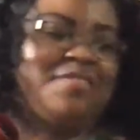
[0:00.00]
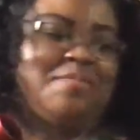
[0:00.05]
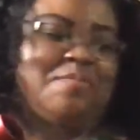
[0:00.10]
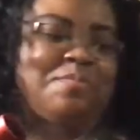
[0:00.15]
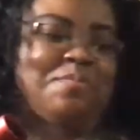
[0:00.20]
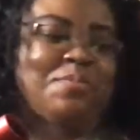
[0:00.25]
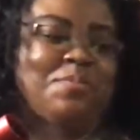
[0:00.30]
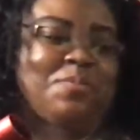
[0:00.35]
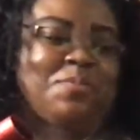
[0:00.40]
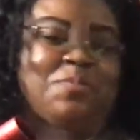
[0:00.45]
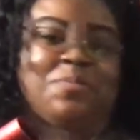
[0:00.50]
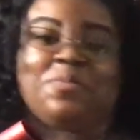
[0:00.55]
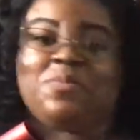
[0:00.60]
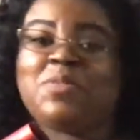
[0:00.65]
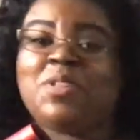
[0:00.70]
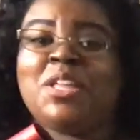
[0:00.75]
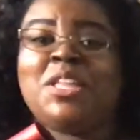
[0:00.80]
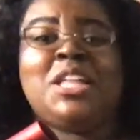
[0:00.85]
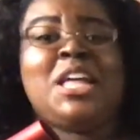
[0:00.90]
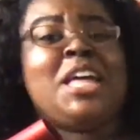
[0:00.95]
would you
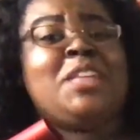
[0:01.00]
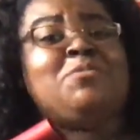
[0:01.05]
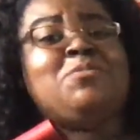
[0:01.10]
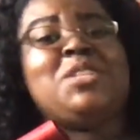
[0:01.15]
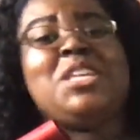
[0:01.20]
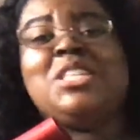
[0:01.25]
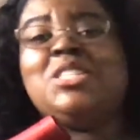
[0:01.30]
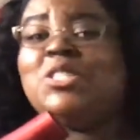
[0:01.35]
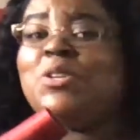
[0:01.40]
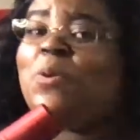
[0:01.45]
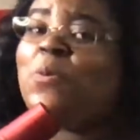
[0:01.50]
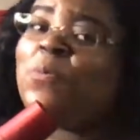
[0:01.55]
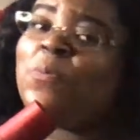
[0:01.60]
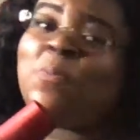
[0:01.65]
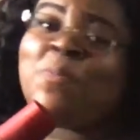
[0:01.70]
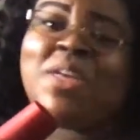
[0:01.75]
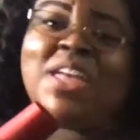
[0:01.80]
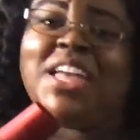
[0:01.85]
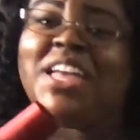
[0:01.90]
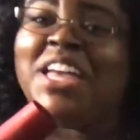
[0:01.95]
listen to
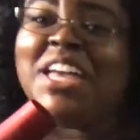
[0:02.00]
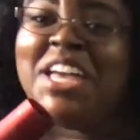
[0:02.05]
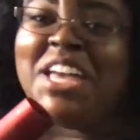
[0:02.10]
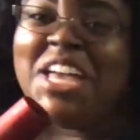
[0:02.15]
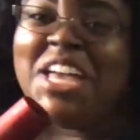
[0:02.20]
me?